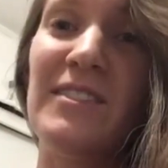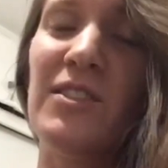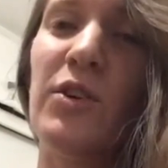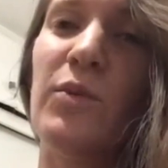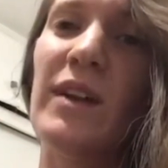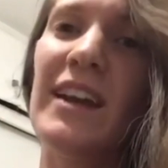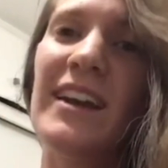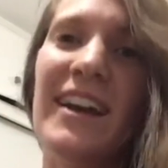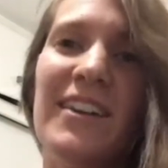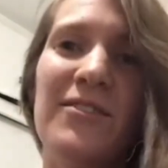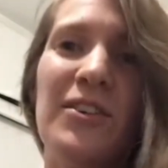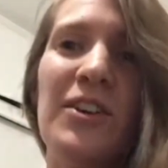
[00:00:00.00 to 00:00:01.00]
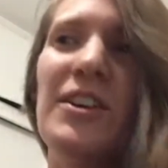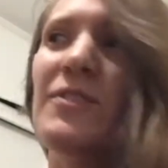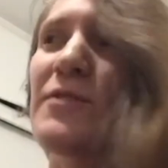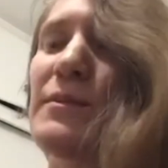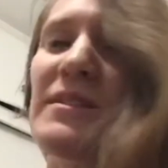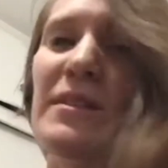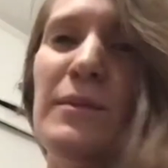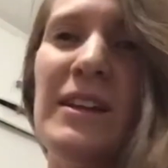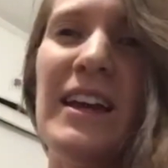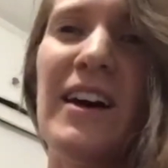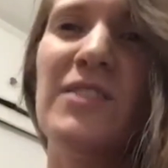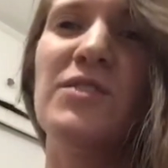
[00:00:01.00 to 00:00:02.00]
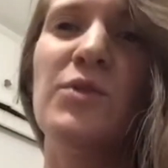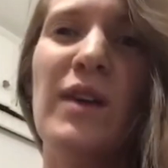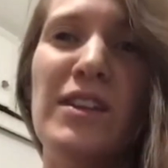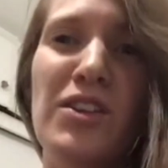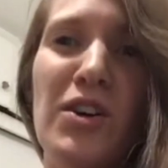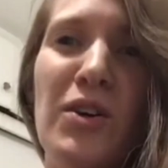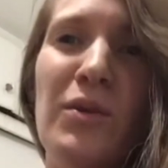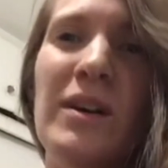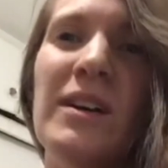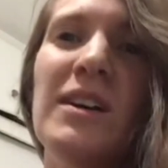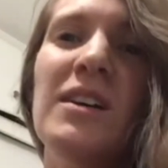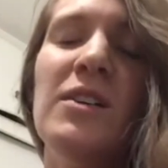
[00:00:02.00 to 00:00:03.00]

So when I kind of heard it from somebody else who I know